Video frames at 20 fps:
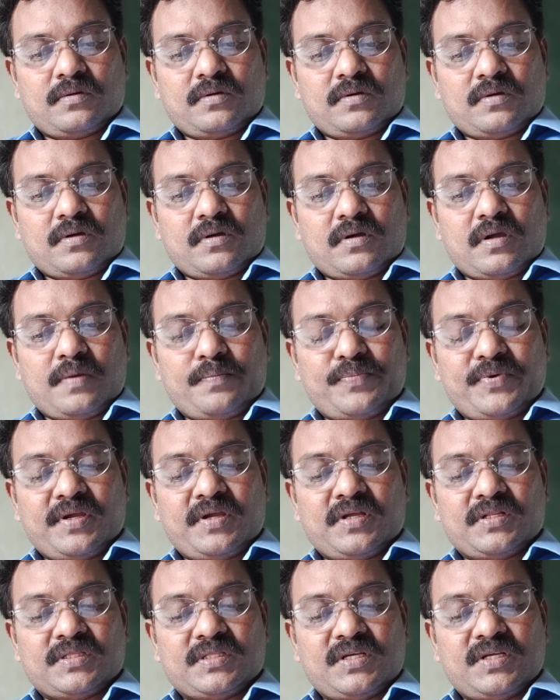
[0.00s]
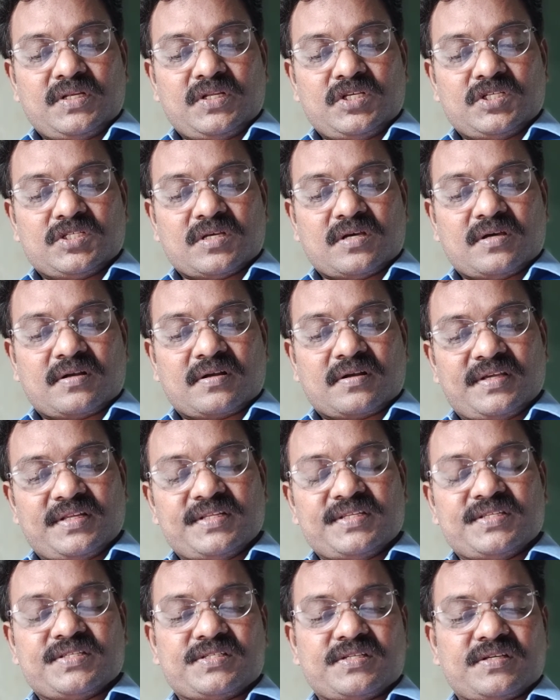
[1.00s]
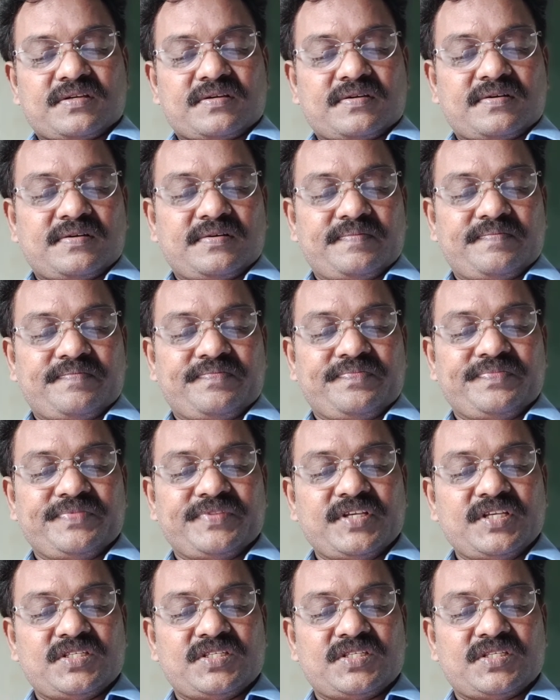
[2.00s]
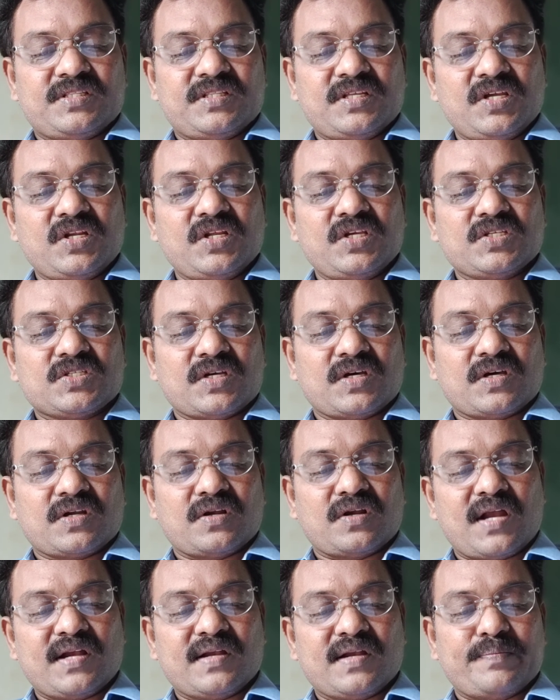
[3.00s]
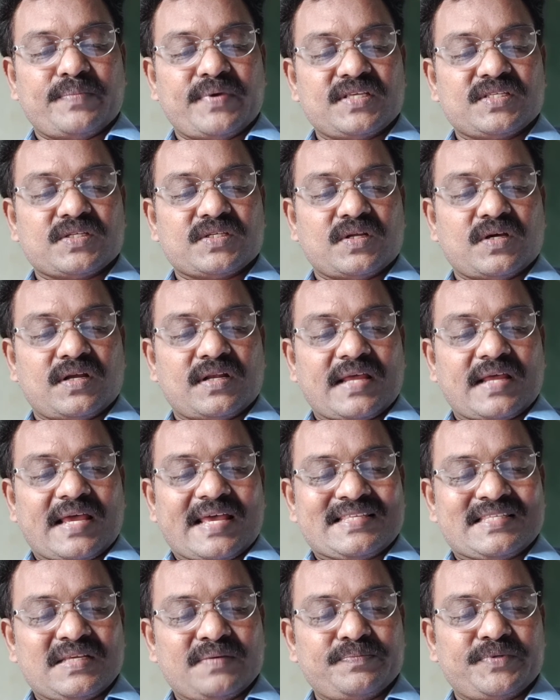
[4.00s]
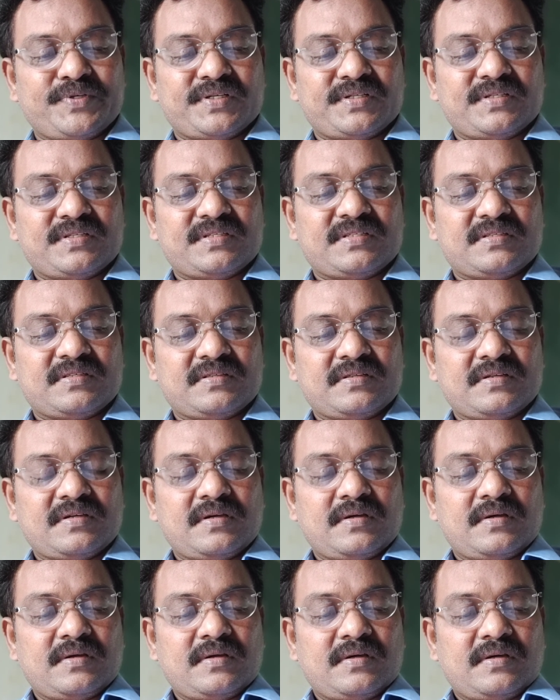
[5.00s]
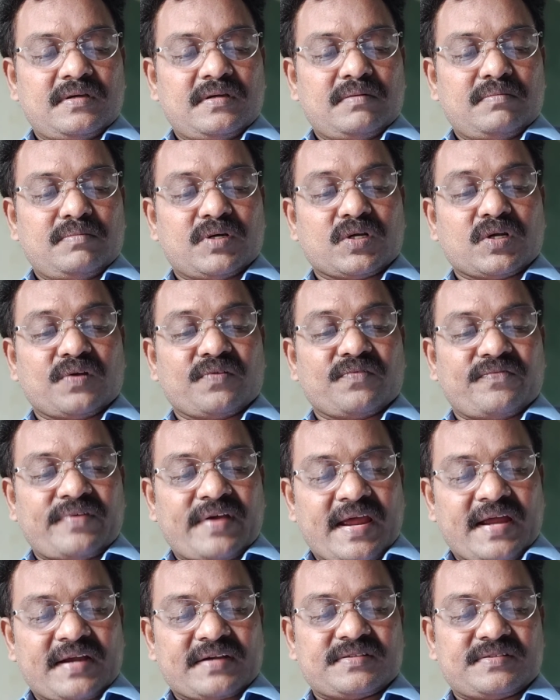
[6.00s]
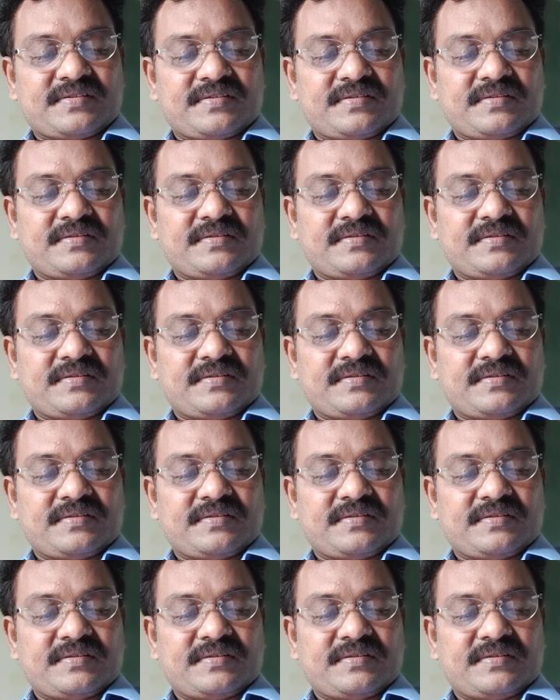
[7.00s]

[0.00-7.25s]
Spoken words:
Empirical theories are realistic. These theories are not based on assumptions but on facts.